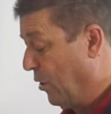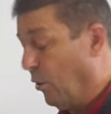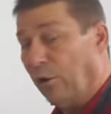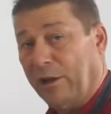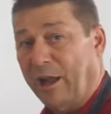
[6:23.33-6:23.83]

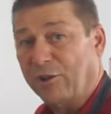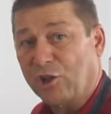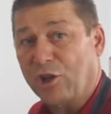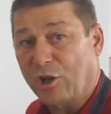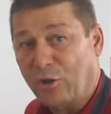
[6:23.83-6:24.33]
or
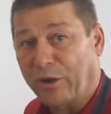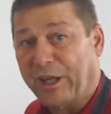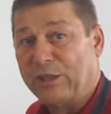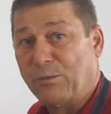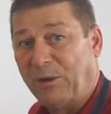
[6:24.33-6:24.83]
lunch. Your
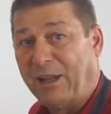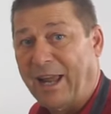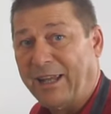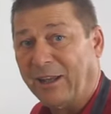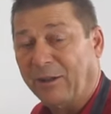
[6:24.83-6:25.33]
kids will
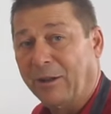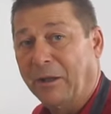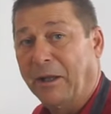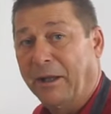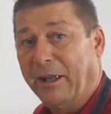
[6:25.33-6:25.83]
like it.
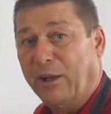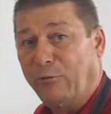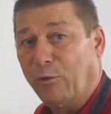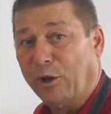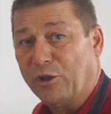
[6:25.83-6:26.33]

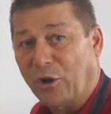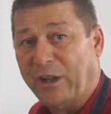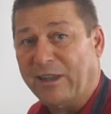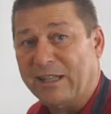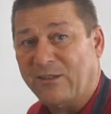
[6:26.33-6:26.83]
If you
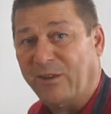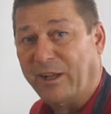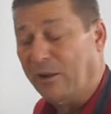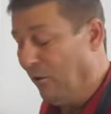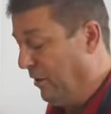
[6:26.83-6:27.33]
enjoyed this
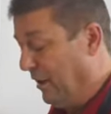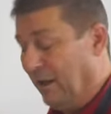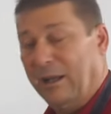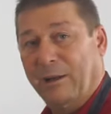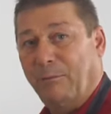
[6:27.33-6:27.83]
video,
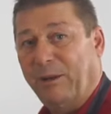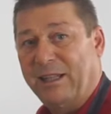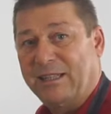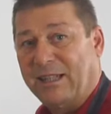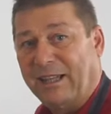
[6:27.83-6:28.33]

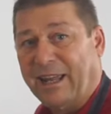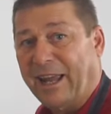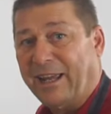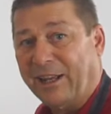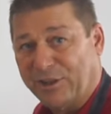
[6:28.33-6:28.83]
please
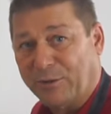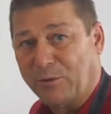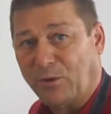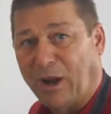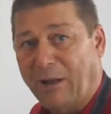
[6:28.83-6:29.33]
like and
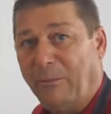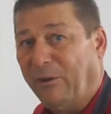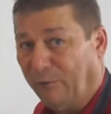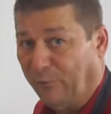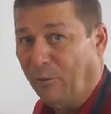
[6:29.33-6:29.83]
subscribe
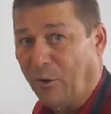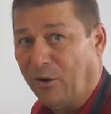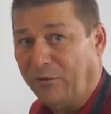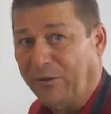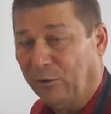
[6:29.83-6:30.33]
for more
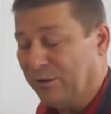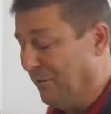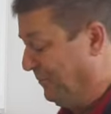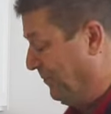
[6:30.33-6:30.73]
of those.